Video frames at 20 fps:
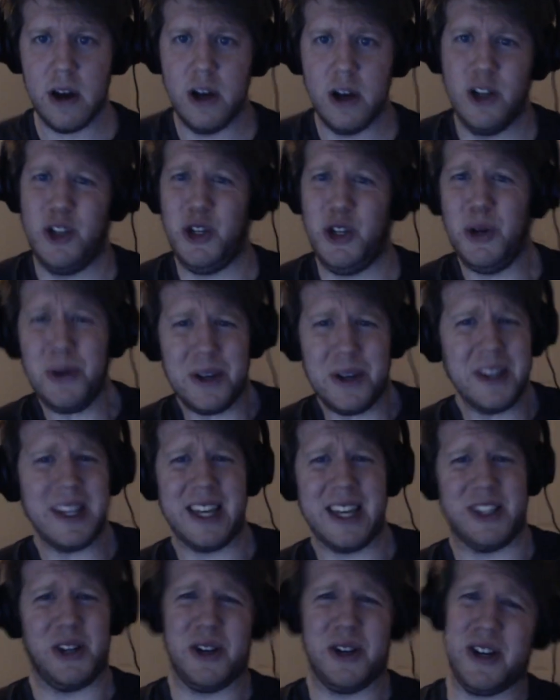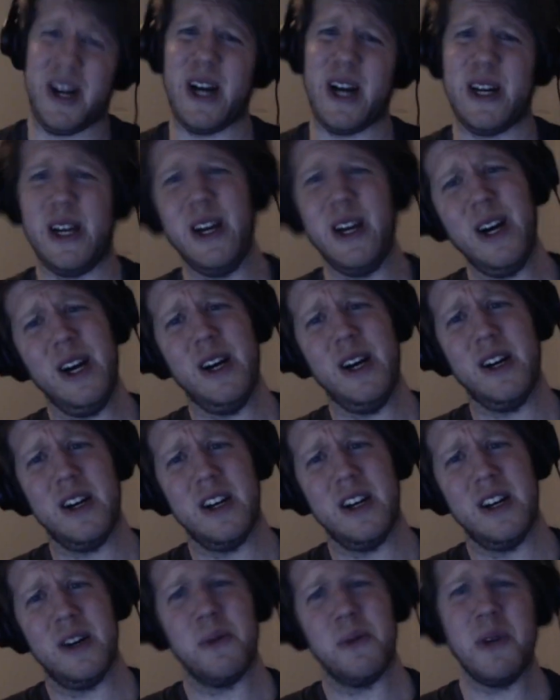Do you think that's a good idea?
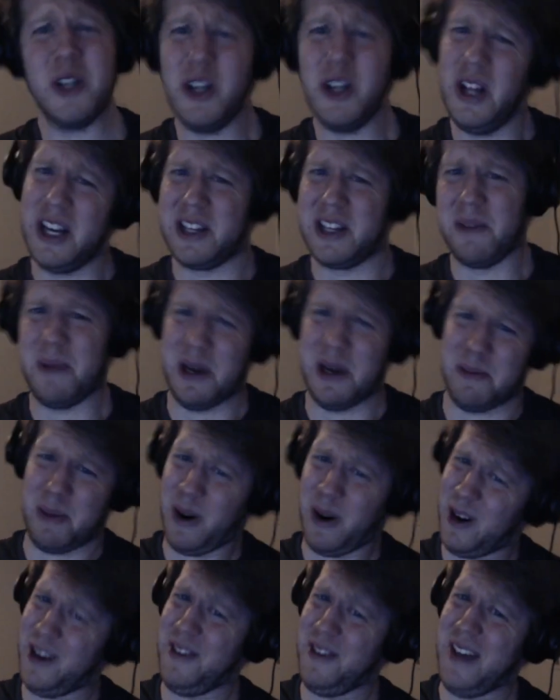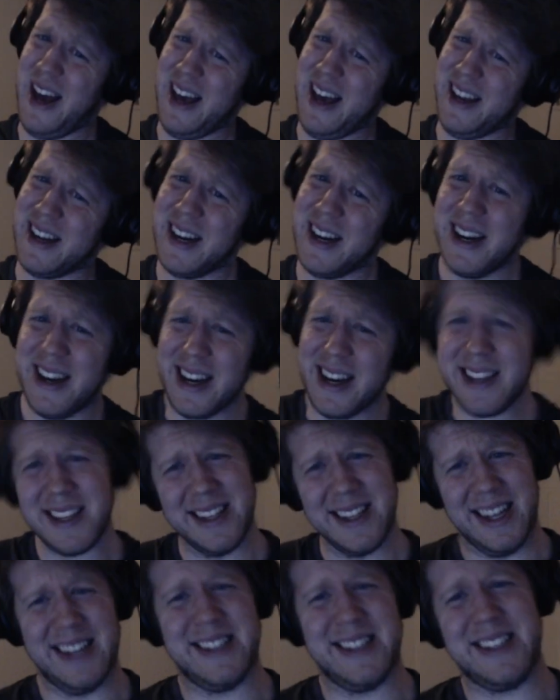Would you like to be a part of that? Doesn't
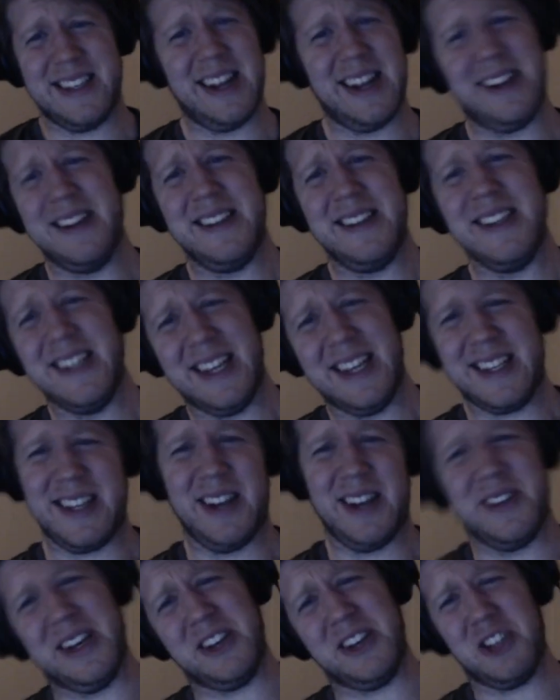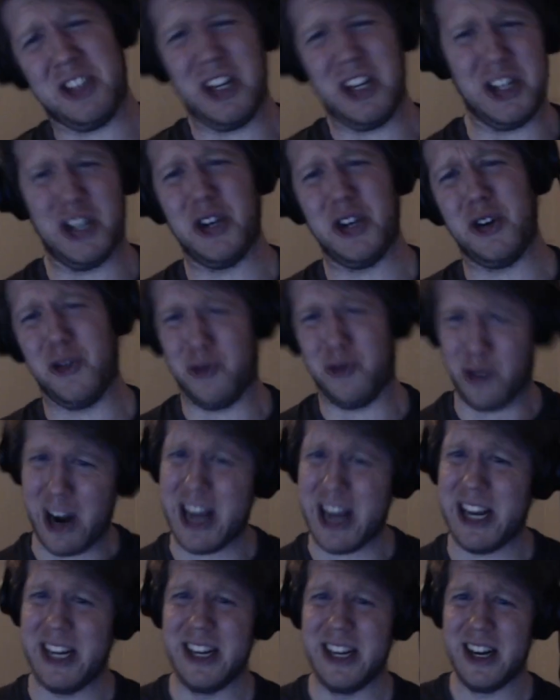that sound like such a
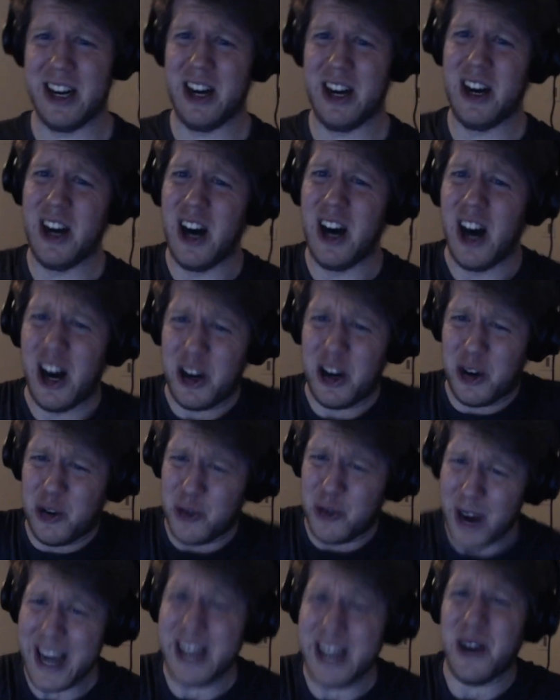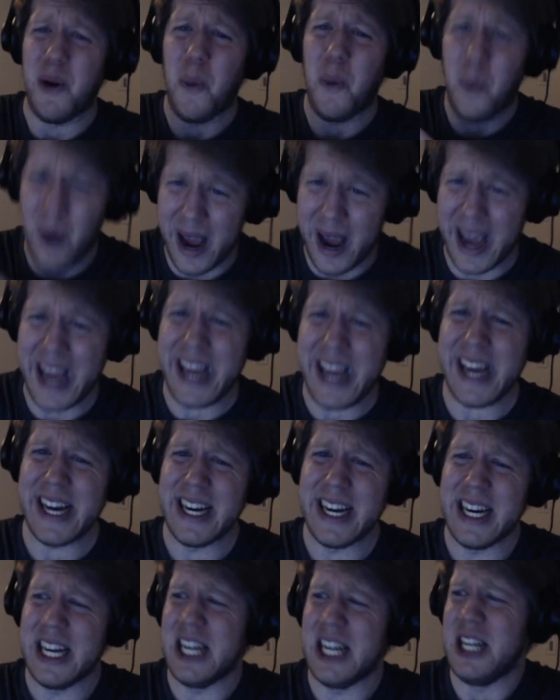great way
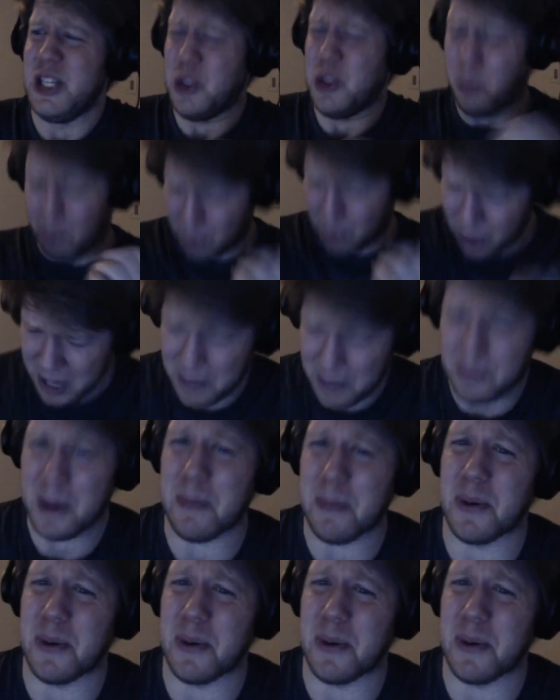to bring people